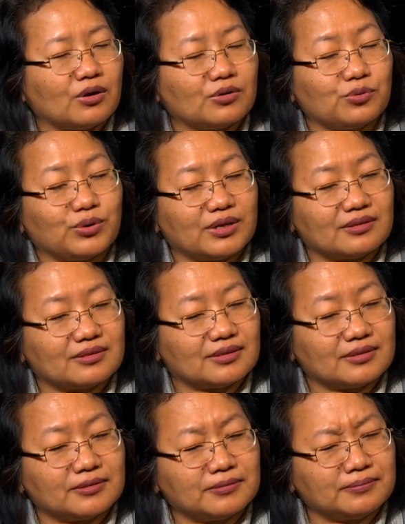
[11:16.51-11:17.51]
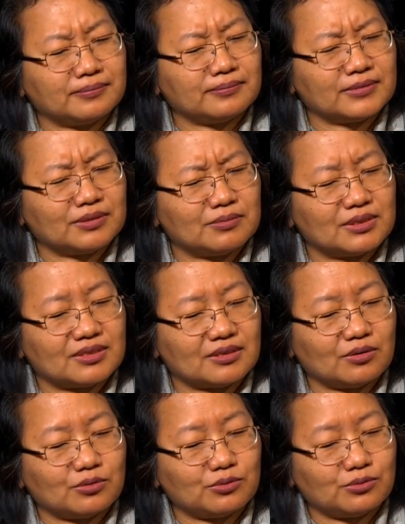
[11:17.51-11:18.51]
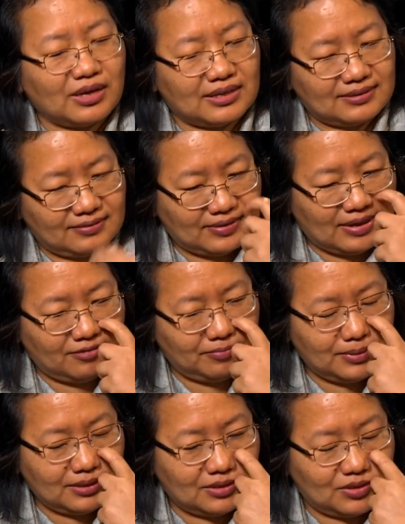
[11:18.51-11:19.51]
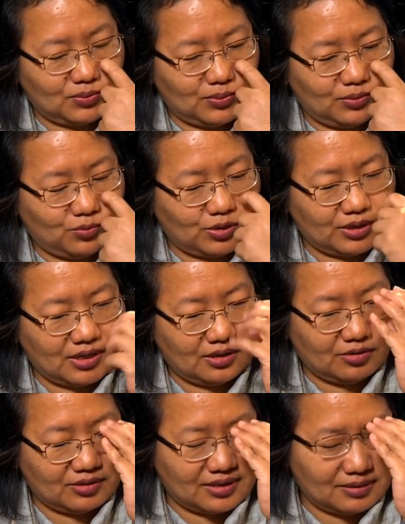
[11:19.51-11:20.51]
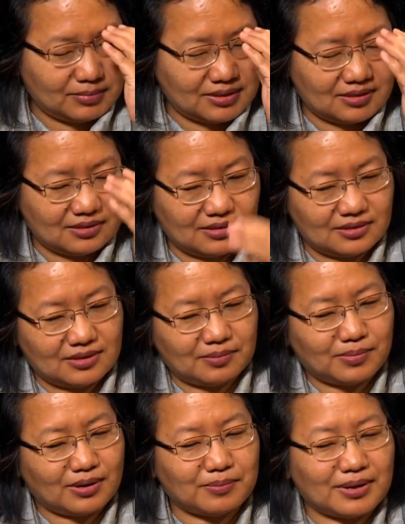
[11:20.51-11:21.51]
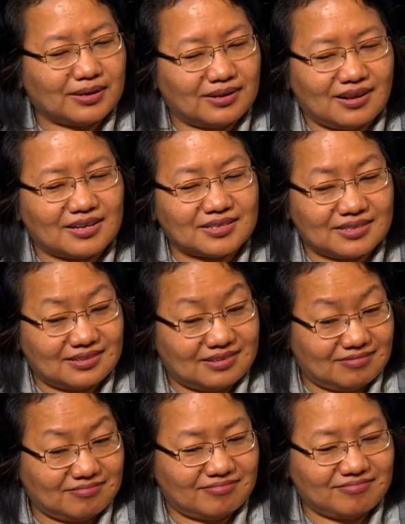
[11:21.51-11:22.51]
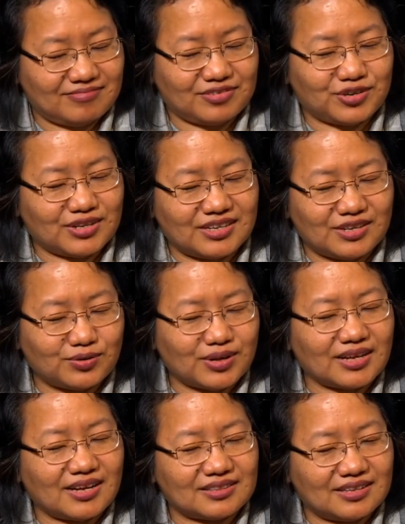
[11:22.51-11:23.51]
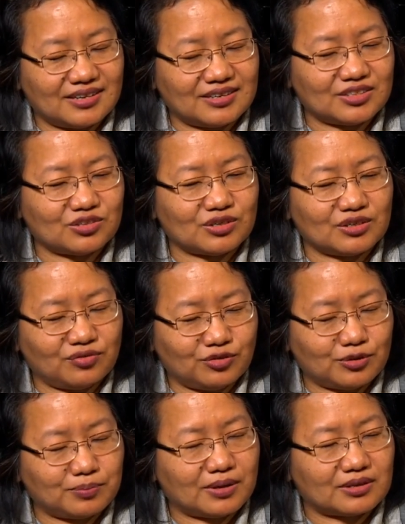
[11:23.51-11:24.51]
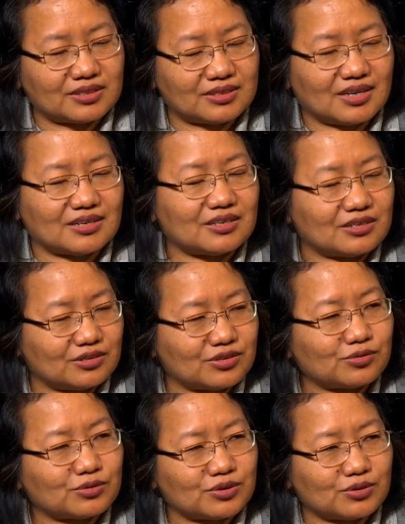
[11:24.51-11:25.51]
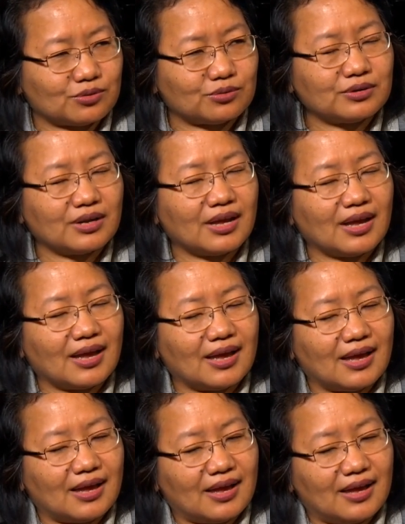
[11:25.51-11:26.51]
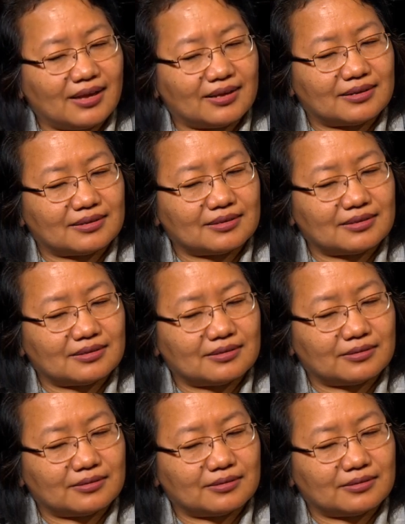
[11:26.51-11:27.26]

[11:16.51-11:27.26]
Well, the Mizo I've been working on them since, I mean, as really looking at their histories for the past 10 years or so. And